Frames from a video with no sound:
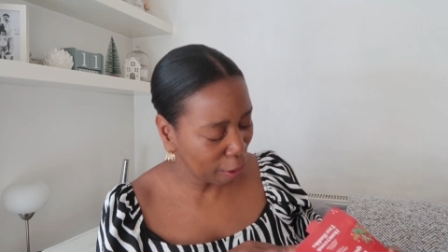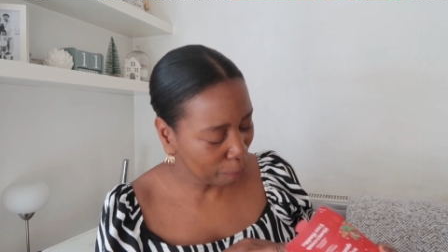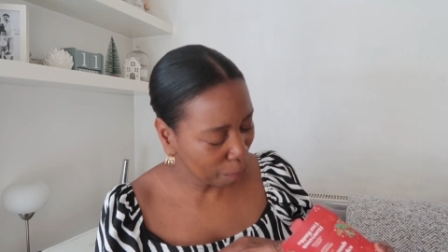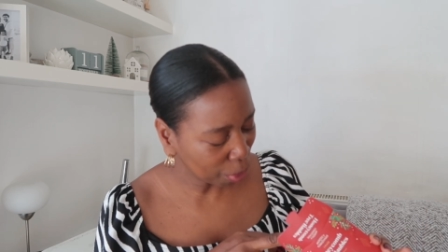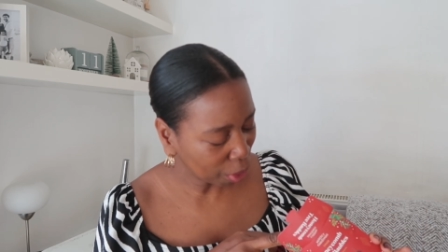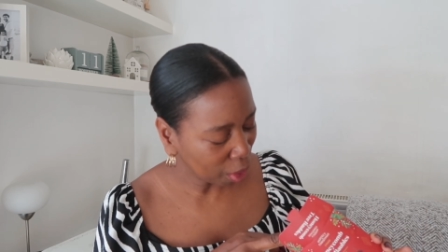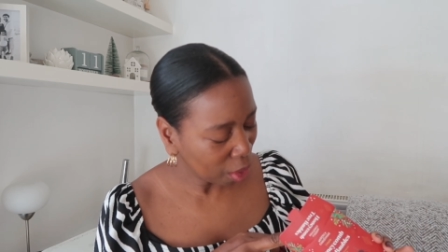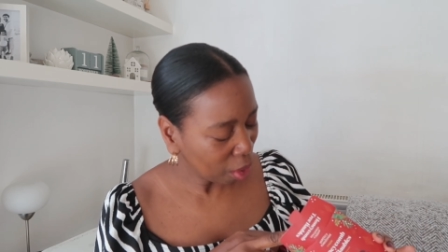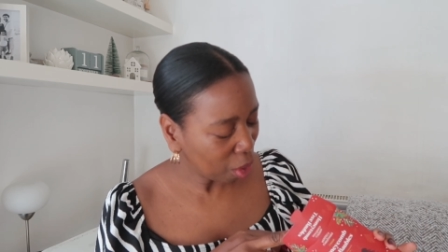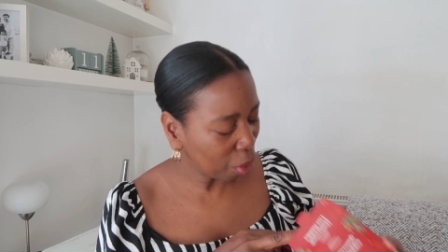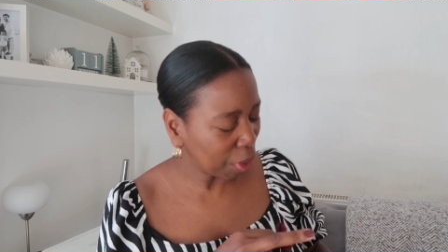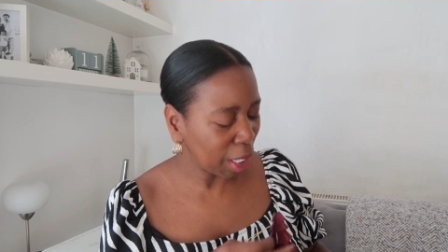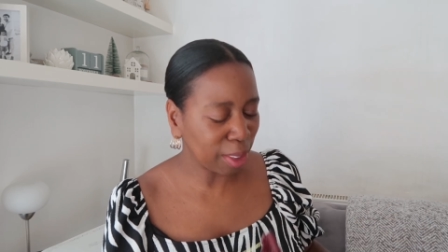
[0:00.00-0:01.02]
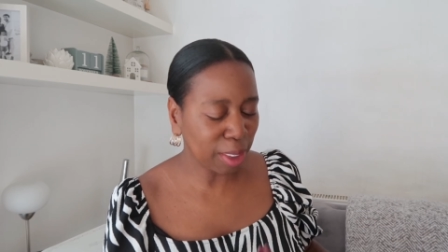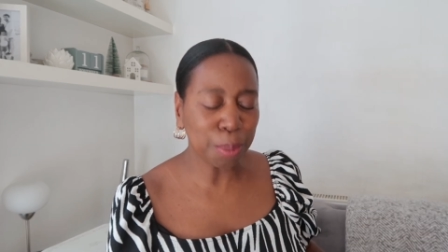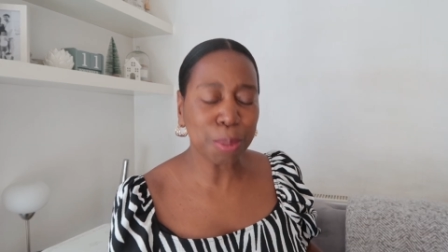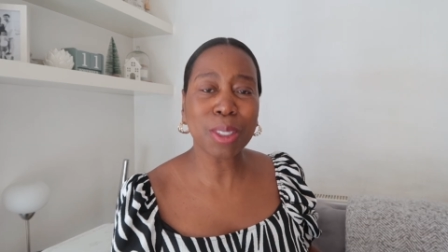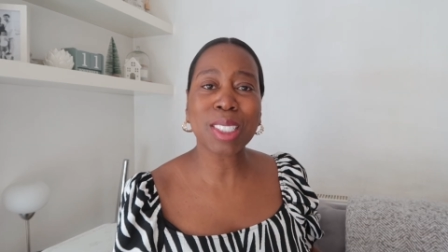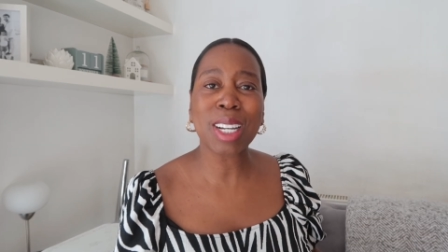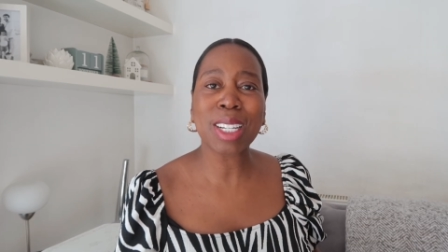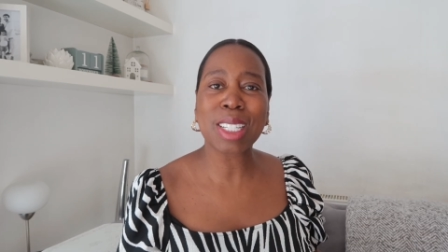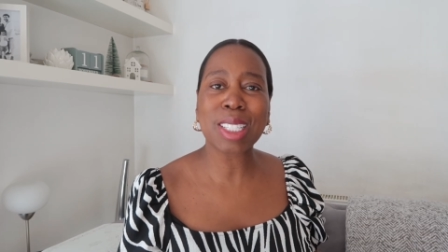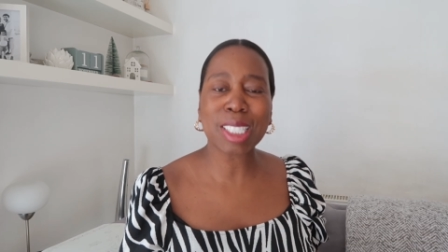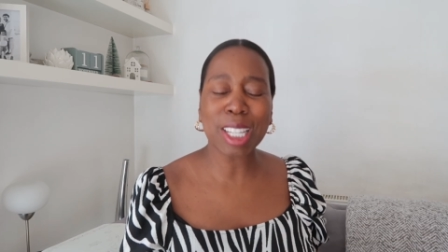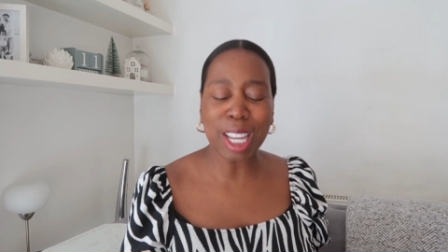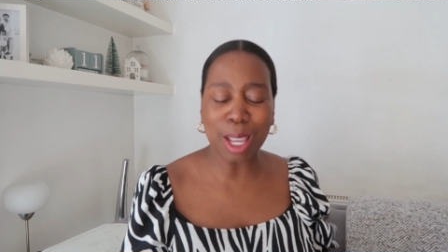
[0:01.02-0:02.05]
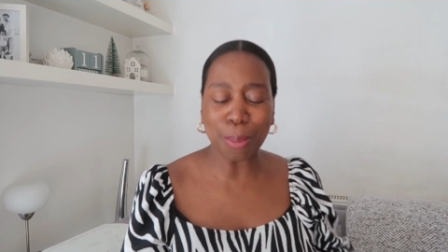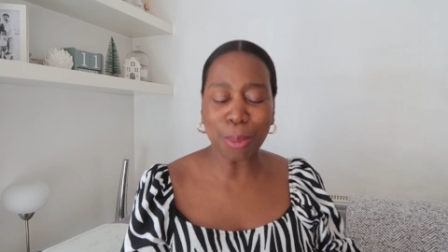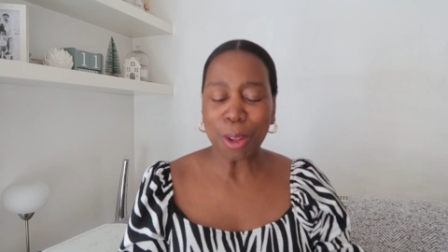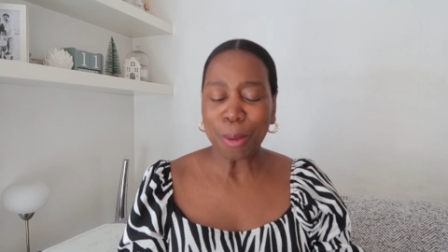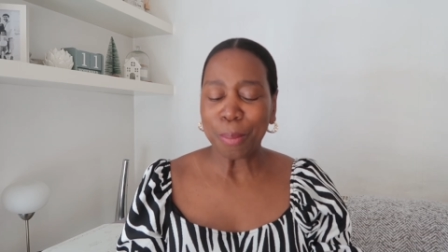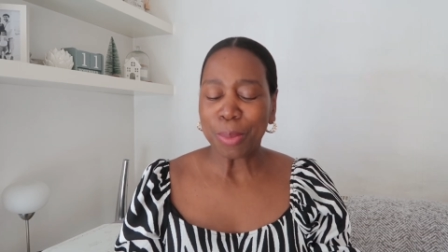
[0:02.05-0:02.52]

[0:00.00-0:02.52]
um, of that double-sided tape.